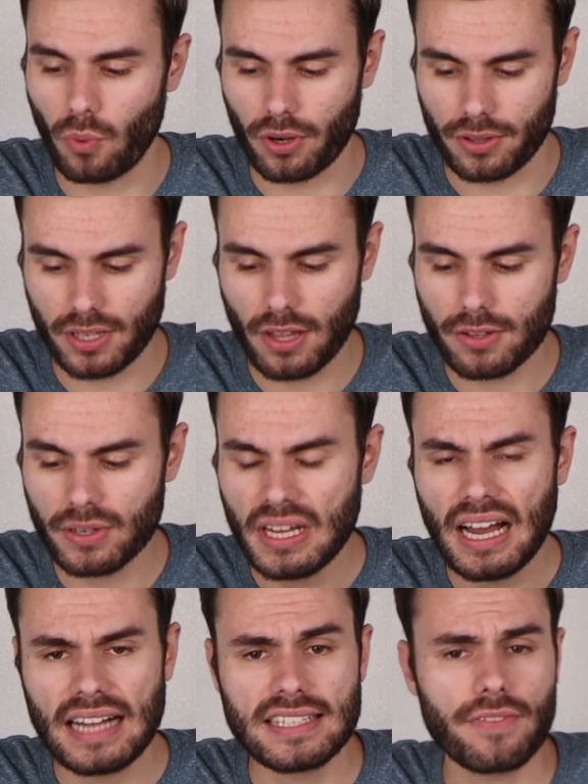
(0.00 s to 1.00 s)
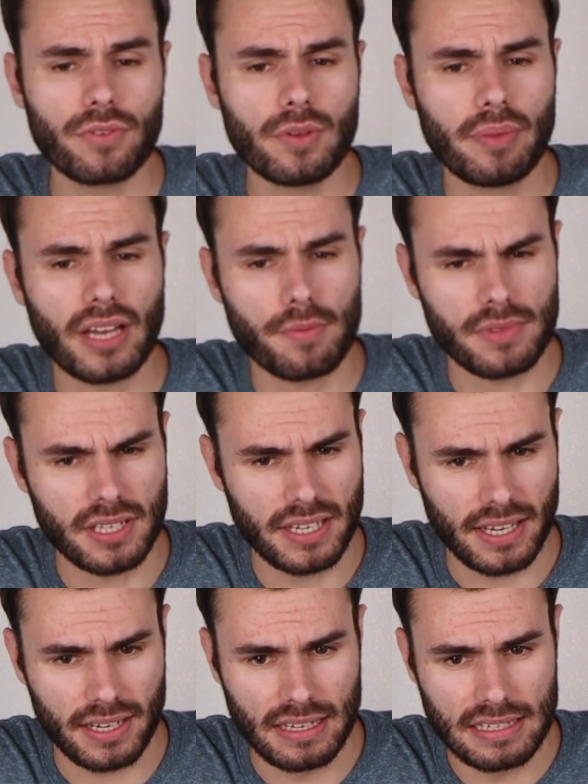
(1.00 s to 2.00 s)
one or the other, I'd definitely pick up the
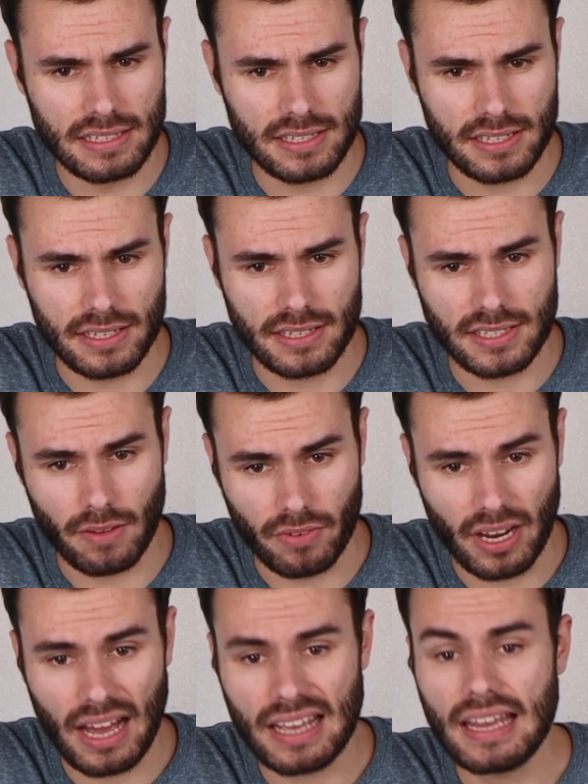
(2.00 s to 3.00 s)
Canon T7i,